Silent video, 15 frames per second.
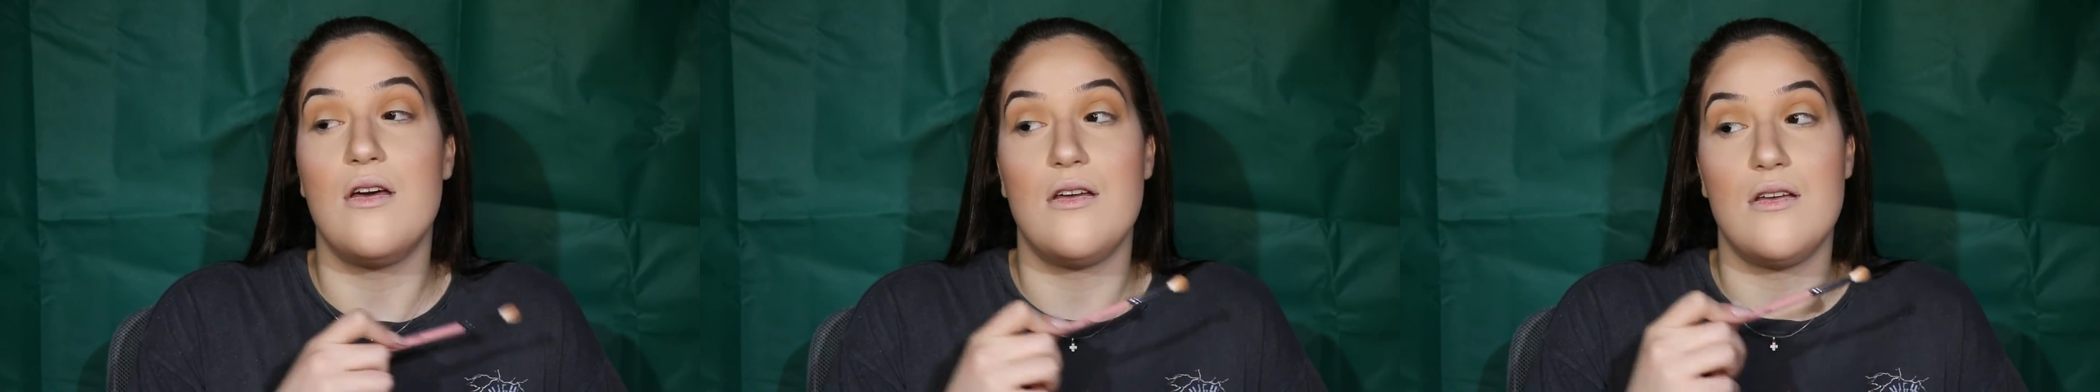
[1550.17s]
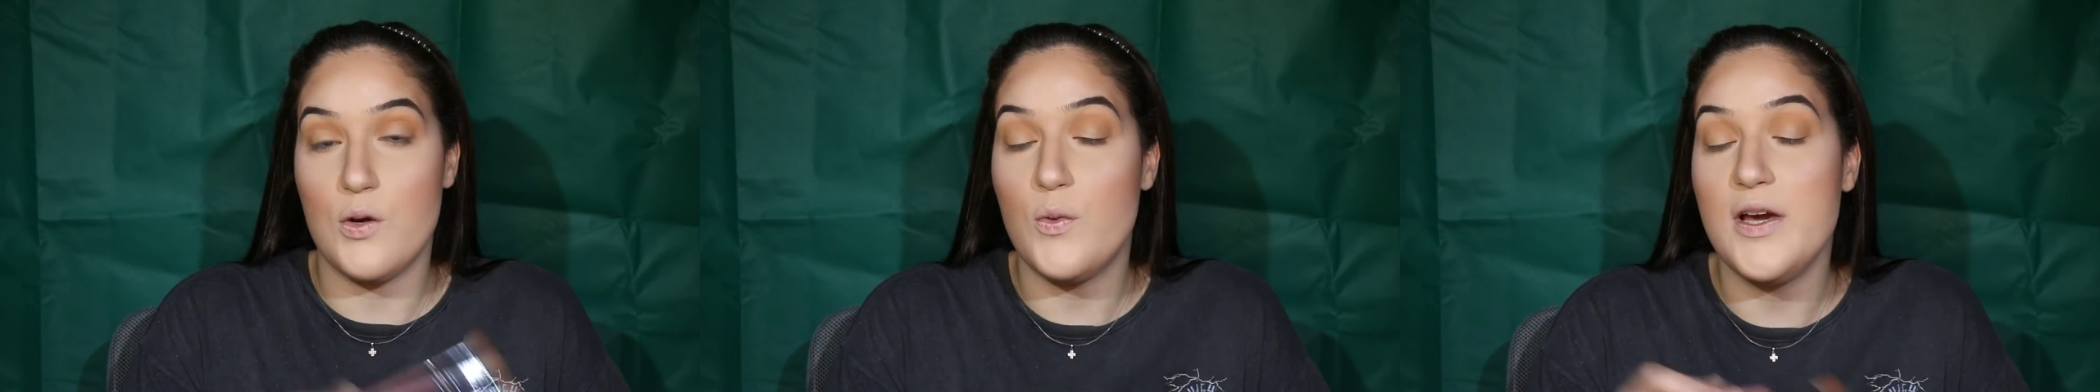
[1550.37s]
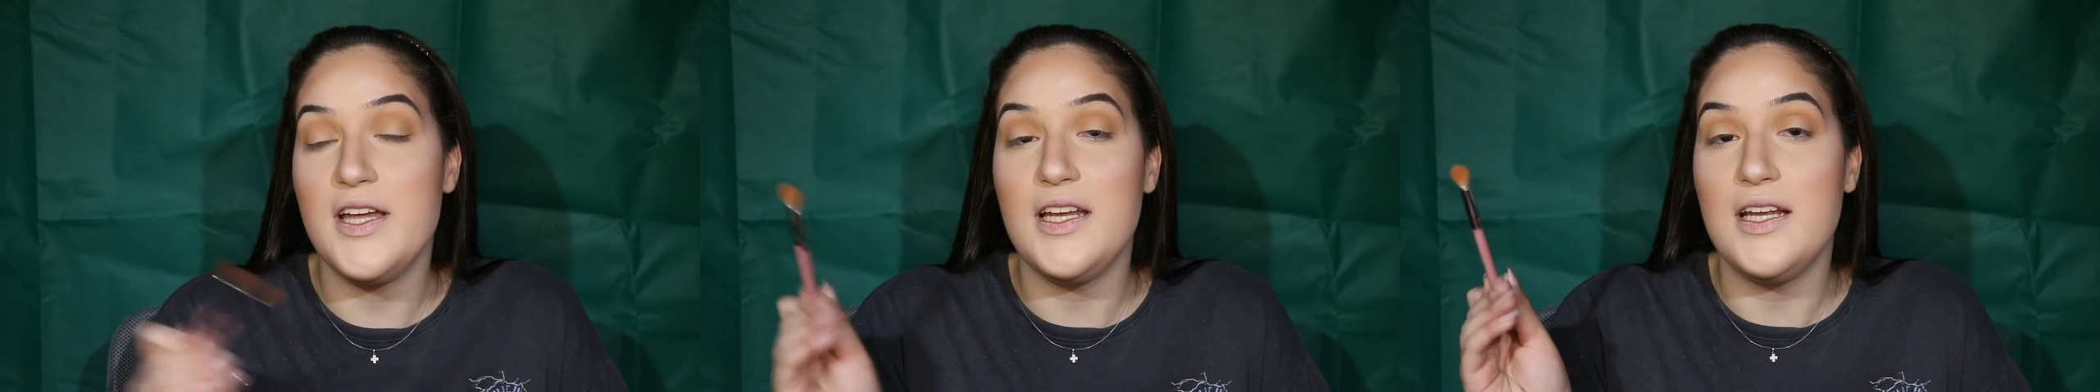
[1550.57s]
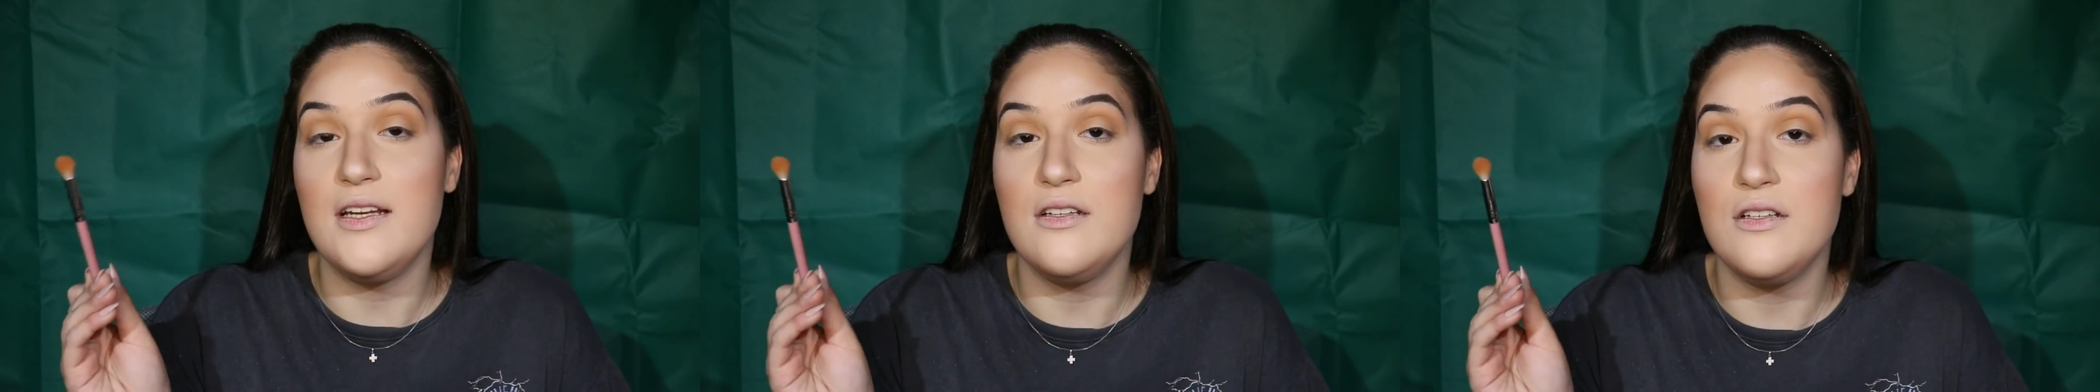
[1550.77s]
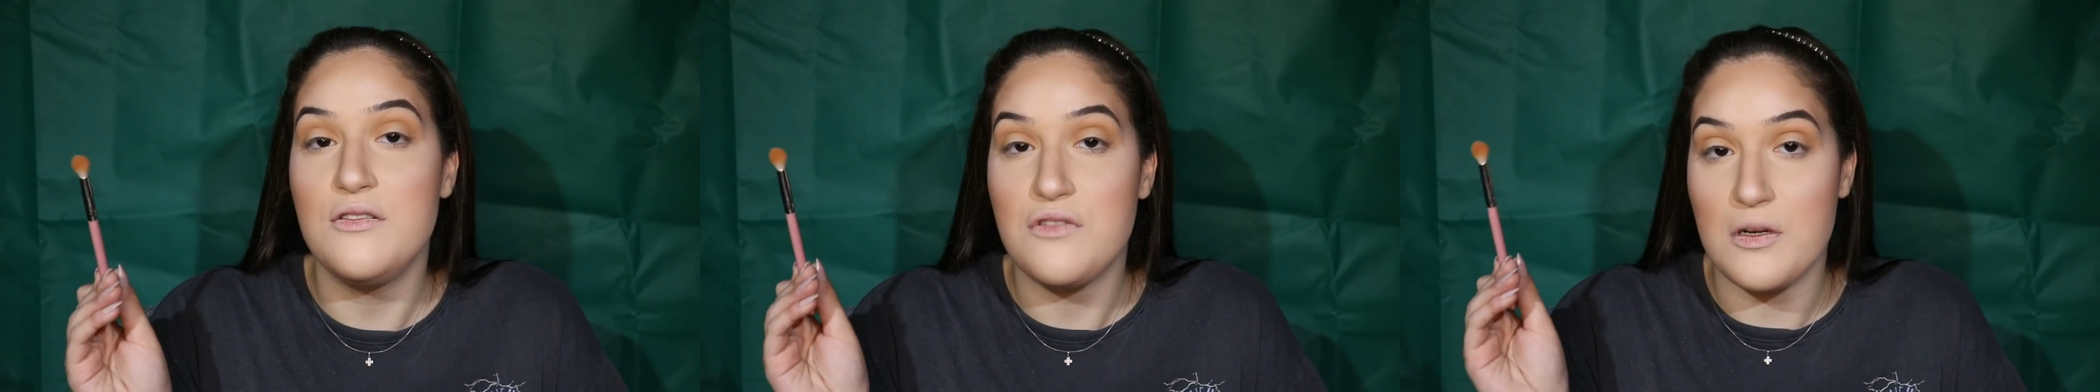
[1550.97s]
They went
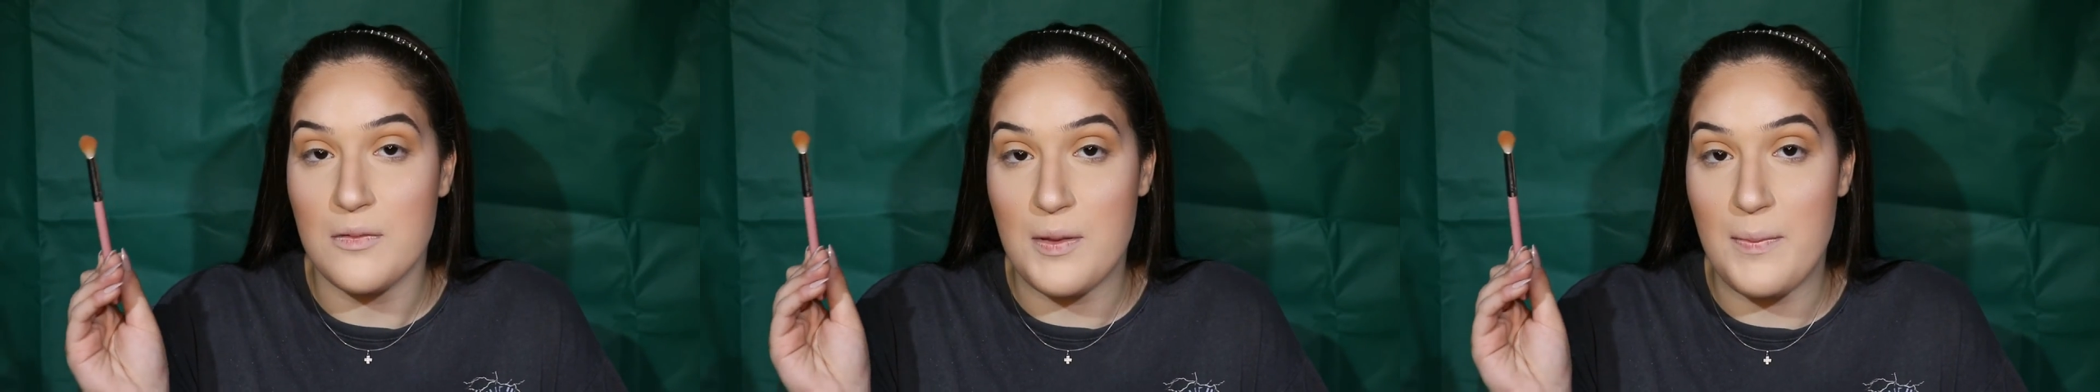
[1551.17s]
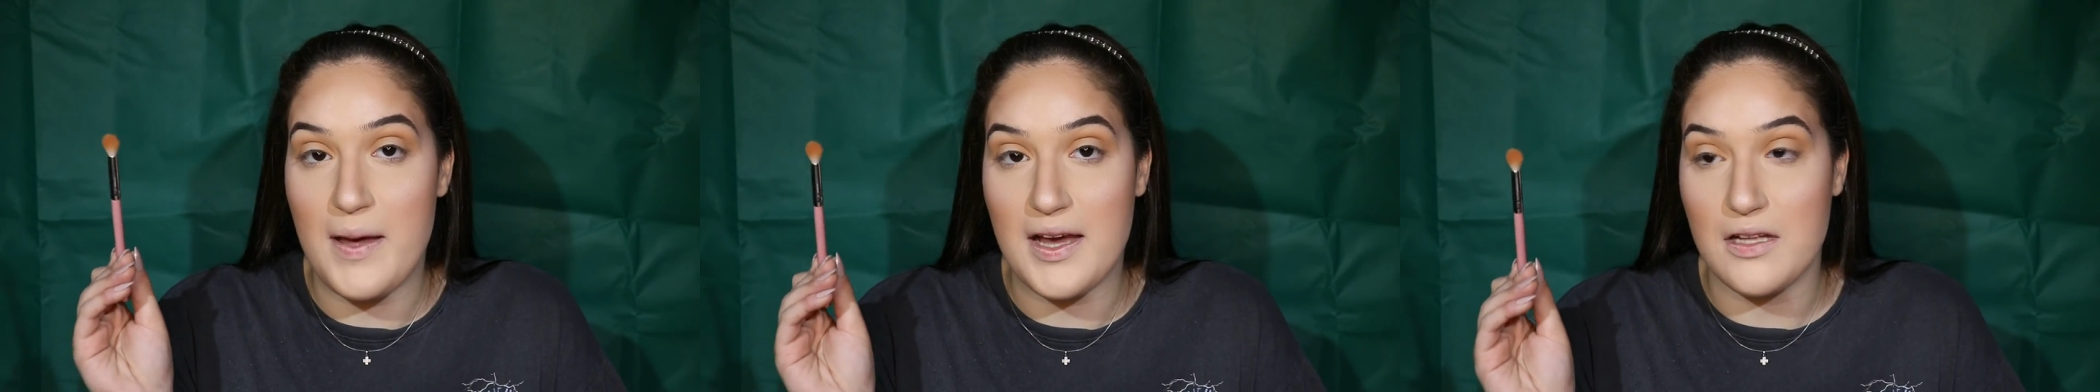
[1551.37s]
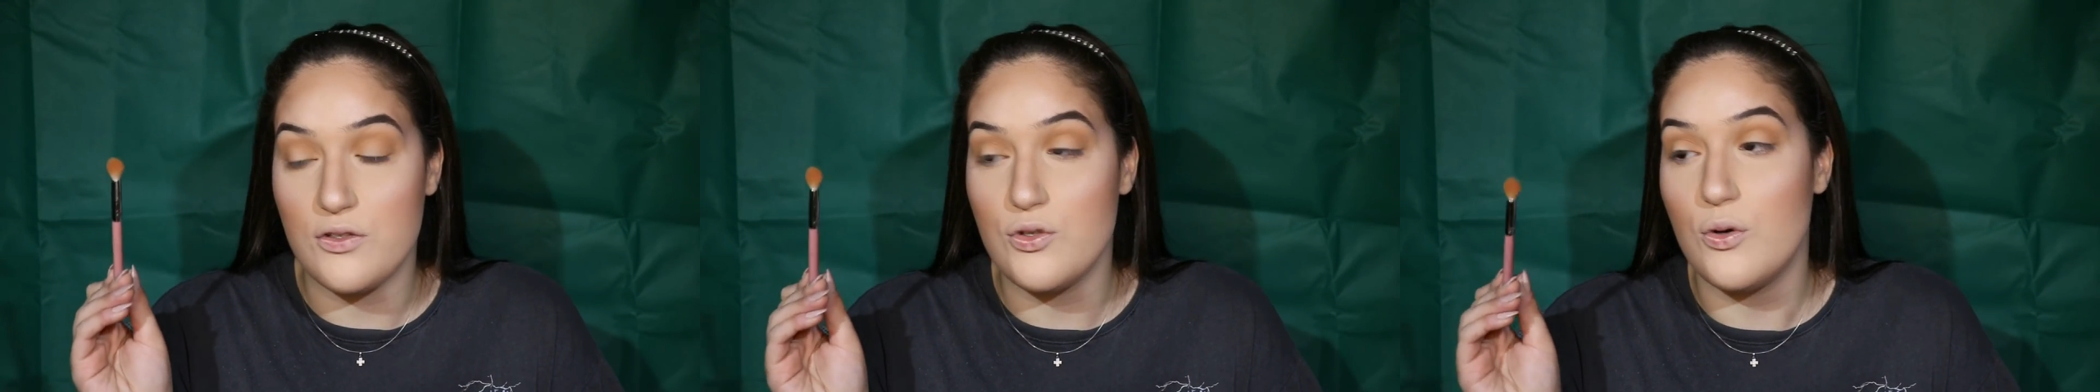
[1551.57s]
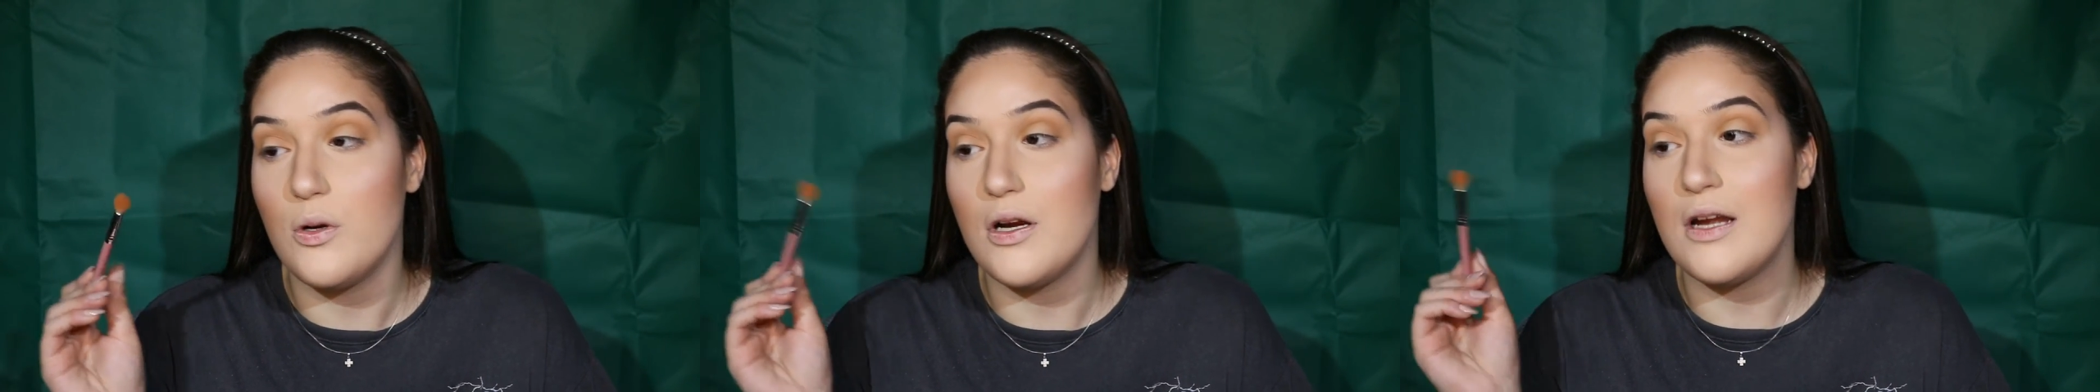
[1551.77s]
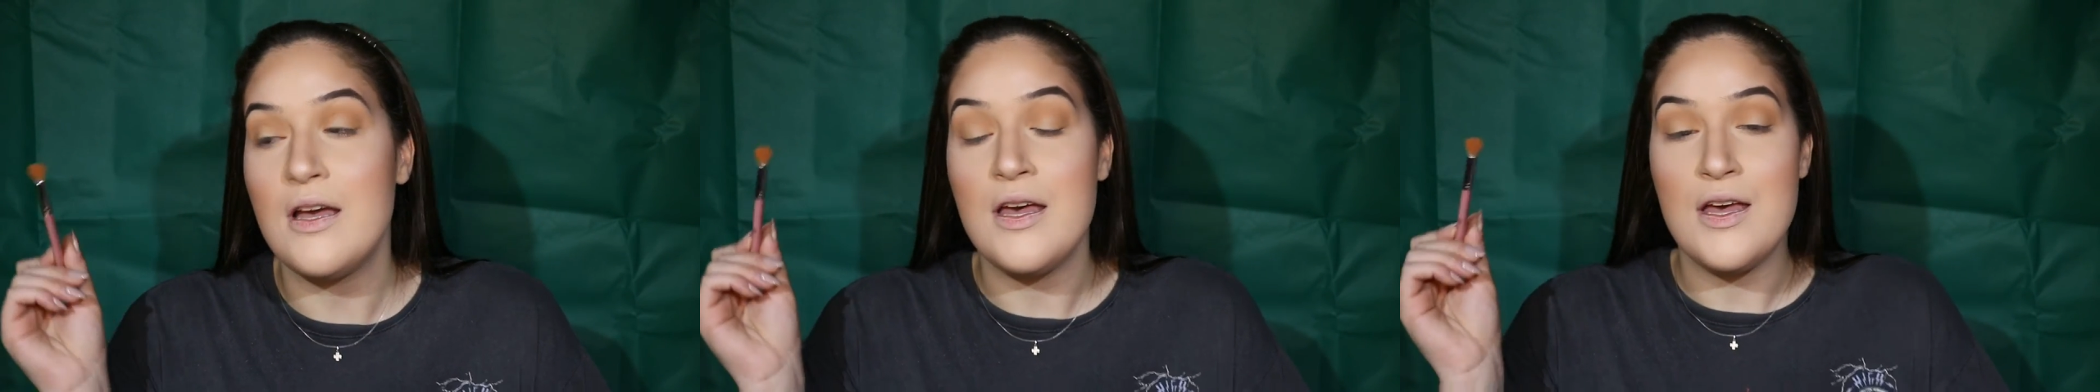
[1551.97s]
in from the back
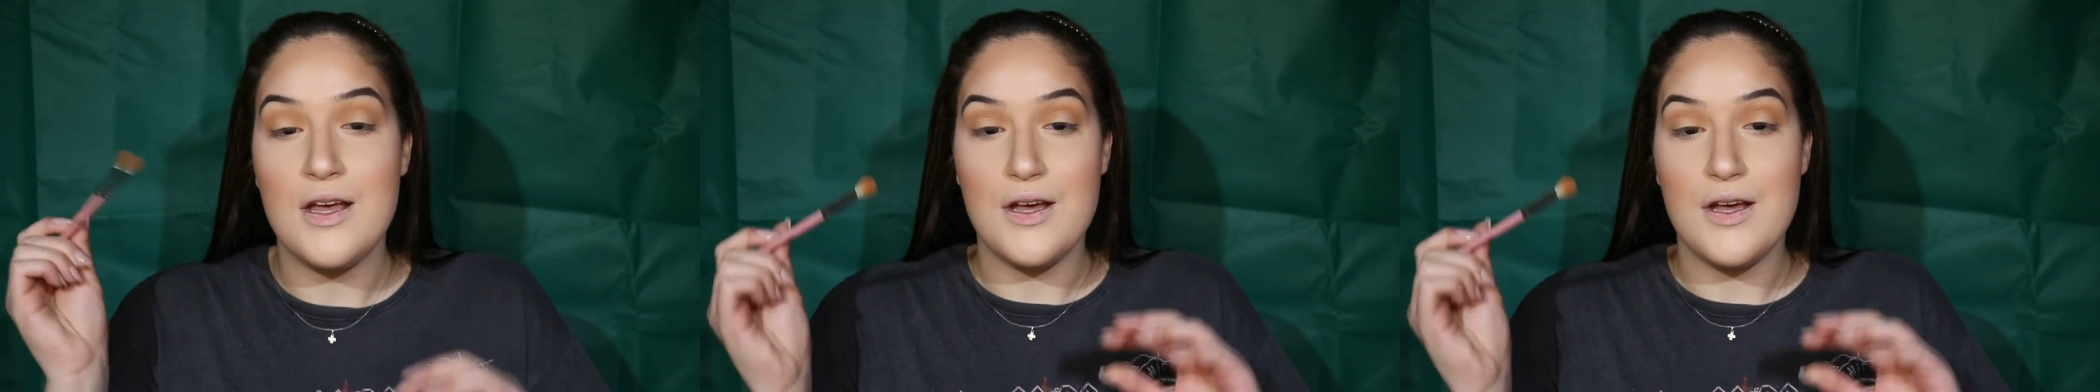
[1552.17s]
door.